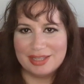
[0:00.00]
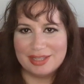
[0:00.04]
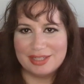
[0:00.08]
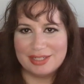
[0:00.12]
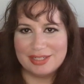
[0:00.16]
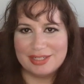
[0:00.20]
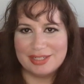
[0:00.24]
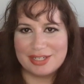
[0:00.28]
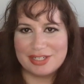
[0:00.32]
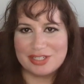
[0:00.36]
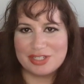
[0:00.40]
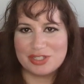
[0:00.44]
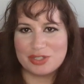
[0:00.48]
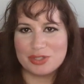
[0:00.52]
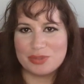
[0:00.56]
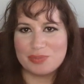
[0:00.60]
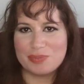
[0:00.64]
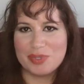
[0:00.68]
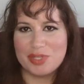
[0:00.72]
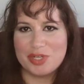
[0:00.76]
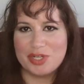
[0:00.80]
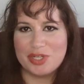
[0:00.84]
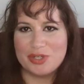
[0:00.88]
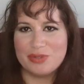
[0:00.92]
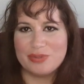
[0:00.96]
The dice told
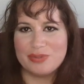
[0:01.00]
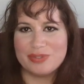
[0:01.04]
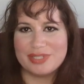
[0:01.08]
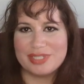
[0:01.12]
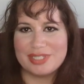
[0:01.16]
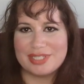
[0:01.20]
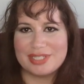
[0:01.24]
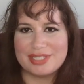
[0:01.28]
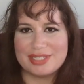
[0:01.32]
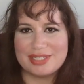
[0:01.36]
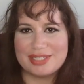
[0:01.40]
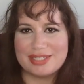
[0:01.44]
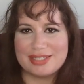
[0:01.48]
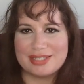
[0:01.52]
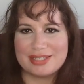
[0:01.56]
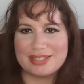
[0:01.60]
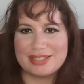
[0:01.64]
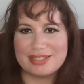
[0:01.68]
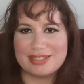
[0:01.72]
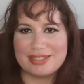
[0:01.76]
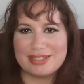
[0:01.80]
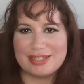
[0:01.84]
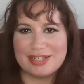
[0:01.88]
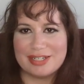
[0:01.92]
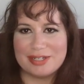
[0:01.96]
me to use this
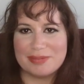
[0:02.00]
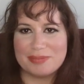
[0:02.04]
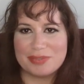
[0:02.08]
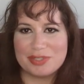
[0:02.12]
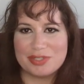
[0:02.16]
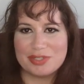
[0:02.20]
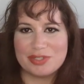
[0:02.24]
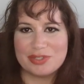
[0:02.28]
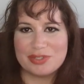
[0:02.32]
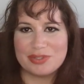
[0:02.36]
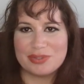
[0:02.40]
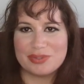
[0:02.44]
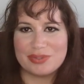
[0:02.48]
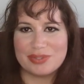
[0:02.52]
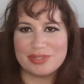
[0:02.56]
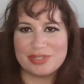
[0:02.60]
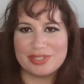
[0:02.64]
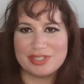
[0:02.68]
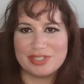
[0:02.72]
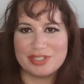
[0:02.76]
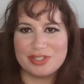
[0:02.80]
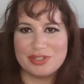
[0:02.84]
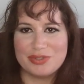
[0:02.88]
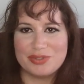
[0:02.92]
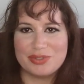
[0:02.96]
6 times, so
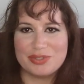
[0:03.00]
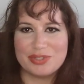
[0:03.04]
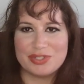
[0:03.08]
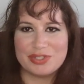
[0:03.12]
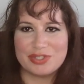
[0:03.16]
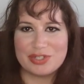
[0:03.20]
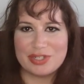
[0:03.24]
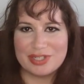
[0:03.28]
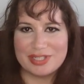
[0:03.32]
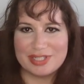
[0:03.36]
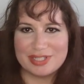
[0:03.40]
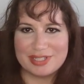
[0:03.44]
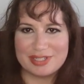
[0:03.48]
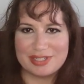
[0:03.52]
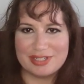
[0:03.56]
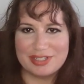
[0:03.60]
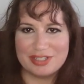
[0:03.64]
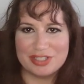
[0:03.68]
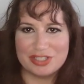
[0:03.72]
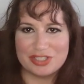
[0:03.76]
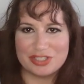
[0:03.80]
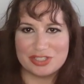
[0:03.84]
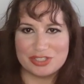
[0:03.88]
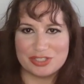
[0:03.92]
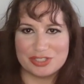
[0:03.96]
6 uses on this
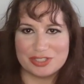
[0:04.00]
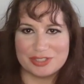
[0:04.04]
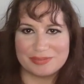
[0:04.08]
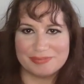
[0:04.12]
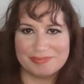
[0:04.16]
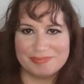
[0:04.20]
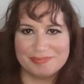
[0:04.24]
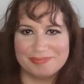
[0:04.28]
conditioner.